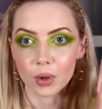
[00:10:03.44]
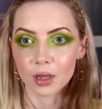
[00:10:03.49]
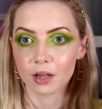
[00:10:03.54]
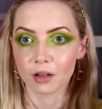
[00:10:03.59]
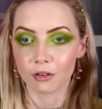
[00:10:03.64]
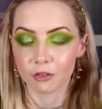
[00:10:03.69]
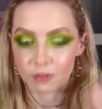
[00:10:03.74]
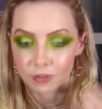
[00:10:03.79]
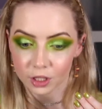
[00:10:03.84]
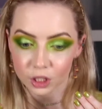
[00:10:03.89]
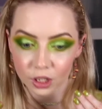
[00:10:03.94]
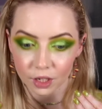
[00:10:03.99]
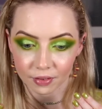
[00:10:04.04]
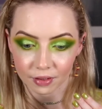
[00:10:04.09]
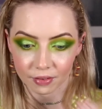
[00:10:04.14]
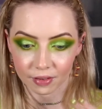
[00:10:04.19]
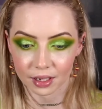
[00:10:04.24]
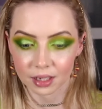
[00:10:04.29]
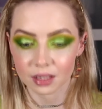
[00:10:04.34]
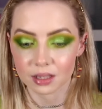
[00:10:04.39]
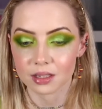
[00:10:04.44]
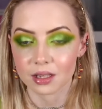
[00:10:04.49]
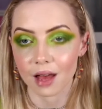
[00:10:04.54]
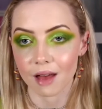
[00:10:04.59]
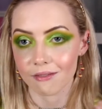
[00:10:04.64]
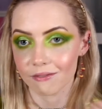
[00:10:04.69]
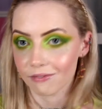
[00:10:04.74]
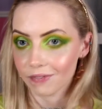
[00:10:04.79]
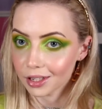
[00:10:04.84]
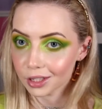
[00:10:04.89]
we'll finish off the face,
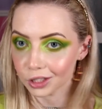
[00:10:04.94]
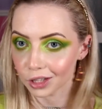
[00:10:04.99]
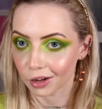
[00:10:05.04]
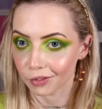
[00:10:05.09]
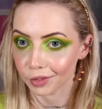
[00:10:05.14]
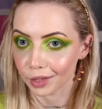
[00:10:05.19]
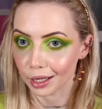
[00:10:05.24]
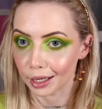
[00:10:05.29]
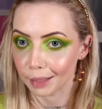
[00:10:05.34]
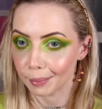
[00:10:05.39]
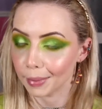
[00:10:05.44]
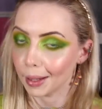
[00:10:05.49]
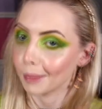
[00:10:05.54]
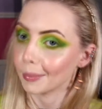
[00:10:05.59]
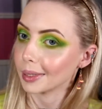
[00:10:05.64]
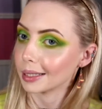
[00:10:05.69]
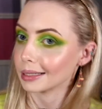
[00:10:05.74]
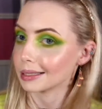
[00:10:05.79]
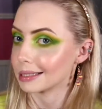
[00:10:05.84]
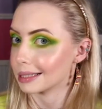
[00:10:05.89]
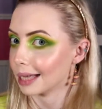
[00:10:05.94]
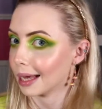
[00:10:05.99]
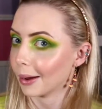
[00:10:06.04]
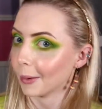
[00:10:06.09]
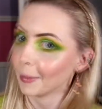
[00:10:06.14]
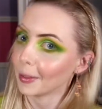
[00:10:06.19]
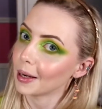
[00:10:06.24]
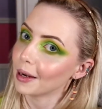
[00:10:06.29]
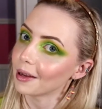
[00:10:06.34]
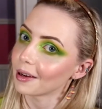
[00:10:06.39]
finish off the lip and we can see
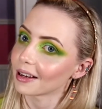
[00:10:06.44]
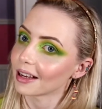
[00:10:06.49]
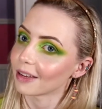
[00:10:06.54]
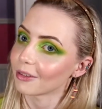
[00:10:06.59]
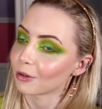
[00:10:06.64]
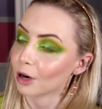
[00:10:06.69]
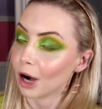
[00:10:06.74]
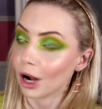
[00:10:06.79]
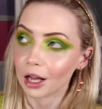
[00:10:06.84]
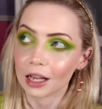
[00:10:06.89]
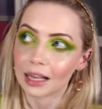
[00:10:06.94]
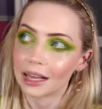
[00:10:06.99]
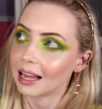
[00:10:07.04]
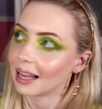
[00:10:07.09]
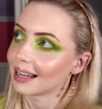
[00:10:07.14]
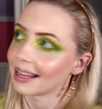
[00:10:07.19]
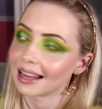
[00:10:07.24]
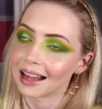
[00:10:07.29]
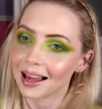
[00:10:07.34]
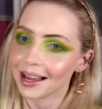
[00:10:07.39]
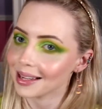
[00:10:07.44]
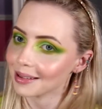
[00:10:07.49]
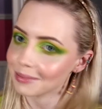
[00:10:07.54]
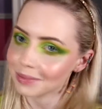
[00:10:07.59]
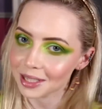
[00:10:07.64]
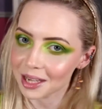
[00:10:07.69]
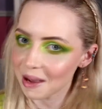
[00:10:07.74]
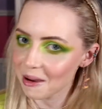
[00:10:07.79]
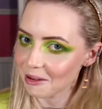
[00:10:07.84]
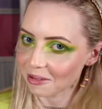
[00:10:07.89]
how we look if we're all
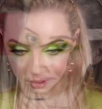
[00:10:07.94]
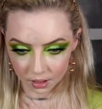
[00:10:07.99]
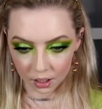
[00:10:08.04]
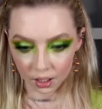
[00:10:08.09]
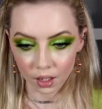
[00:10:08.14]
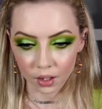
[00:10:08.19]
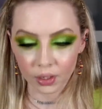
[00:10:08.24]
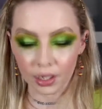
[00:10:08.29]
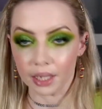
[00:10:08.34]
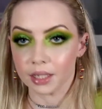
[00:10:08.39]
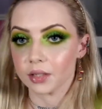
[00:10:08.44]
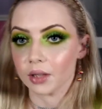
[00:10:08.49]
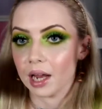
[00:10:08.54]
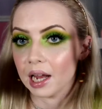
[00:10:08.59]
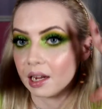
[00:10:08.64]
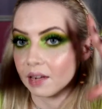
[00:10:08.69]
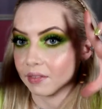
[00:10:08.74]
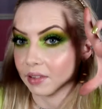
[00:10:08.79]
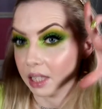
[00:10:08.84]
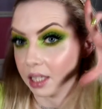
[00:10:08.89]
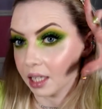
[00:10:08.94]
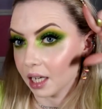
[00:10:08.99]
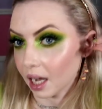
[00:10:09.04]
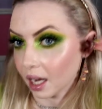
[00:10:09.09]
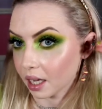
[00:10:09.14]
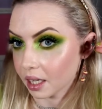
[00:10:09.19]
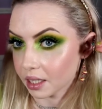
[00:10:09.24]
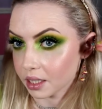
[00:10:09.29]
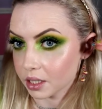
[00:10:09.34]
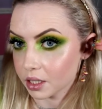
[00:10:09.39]
limed out. Okay, so I have the
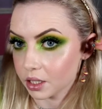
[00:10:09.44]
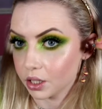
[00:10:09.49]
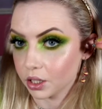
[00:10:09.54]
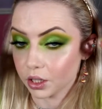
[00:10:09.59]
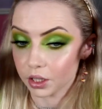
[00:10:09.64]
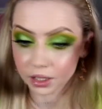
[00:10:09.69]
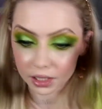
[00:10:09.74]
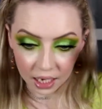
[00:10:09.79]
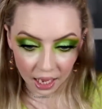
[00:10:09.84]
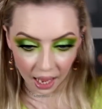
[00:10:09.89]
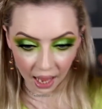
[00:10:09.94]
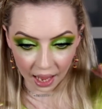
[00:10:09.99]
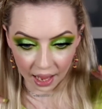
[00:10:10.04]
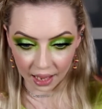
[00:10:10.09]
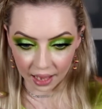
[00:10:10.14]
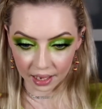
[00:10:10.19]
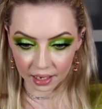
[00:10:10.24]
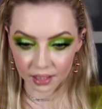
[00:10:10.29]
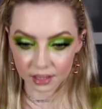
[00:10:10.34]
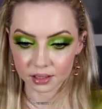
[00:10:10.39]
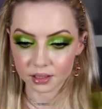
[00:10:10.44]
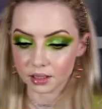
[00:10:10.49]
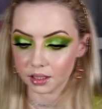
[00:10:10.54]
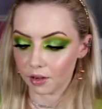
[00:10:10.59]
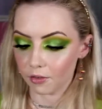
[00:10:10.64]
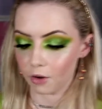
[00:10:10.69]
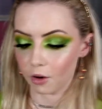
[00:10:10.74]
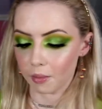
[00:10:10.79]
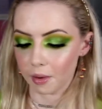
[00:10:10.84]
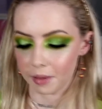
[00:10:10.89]
eyes done and
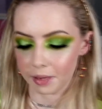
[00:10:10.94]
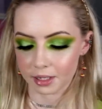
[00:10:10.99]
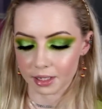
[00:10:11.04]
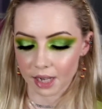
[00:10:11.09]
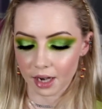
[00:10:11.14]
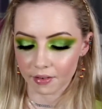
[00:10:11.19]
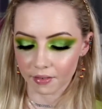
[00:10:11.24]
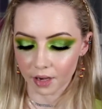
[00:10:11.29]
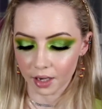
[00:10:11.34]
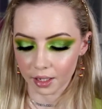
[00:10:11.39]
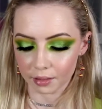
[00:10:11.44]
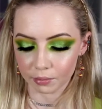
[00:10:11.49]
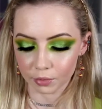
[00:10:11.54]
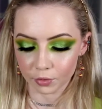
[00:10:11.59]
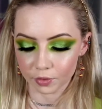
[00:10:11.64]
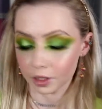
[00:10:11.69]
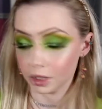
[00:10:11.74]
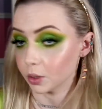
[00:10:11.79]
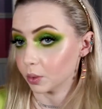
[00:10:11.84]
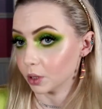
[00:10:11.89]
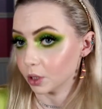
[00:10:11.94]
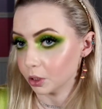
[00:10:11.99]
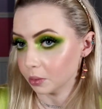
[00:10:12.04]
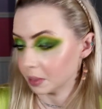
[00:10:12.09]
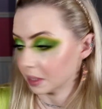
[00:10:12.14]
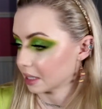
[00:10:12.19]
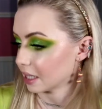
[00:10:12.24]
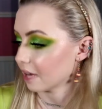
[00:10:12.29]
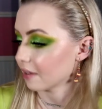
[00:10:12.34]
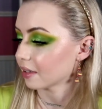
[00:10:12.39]
for my mascara I moved on to a new
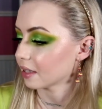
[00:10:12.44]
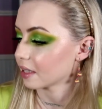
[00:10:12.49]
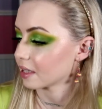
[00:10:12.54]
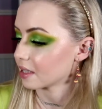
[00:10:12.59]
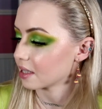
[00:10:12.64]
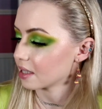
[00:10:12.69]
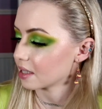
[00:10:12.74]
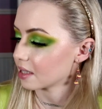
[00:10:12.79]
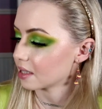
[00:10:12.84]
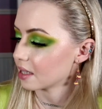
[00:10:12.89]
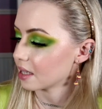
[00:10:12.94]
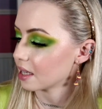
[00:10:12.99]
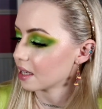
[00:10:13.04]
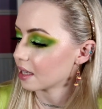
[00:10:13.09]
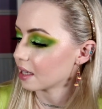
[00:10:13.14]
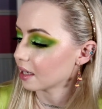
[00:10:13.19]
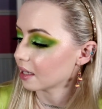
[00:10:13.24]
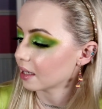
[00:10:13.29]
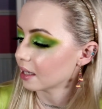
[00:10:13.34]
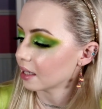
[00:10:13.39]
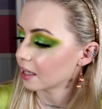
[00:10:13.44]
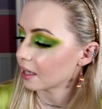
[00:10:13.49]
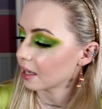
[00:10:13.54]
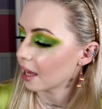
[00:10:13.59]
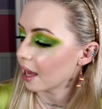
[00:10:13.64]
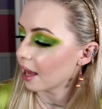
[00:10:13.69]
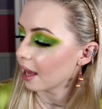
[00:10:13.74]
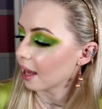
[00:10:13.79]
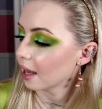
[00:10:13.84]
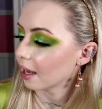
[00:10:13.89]
mascara. This is the Clinique
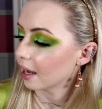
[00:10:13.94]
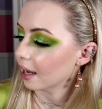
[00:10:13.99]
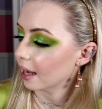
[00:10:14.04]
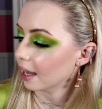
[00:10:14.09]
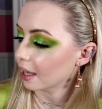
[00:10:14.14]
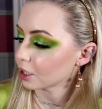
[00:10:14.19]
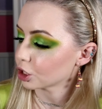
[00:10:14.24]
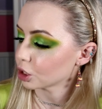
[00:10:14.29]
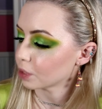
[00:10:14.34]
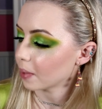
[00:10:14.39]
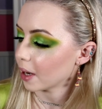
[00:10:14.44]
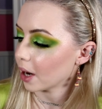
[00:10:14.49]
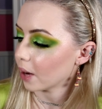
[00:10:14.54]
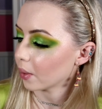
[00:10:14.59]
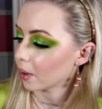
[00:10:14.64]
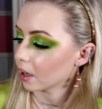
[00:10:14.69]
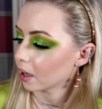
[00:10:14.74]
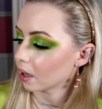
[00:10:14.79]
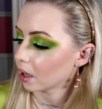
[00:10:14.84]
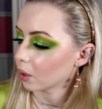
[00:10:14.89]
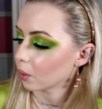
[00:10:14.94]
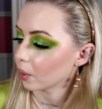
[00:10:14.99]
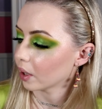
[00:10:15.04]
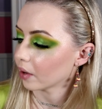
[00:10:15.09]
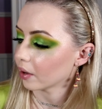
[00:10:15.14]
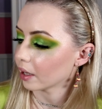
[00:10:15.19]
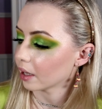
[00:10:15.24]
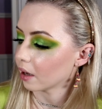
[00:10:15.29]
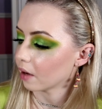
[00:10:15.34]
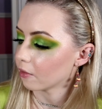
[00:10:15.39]
Lash Power Long
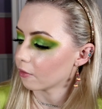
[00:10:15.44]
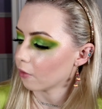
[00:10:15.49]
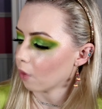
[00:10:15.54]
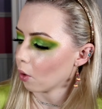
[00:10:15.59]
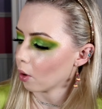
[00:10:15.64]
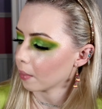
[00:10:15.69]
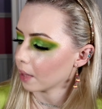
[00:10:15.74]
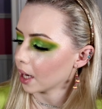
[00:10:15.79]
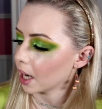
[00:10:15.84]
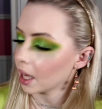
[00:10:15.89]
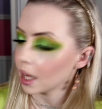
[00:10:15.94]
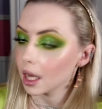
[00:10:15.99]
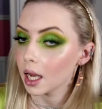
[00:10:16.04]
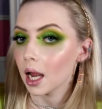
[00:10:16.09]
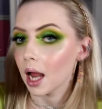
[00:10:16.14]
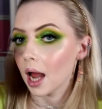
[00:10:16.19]
Wearing Formula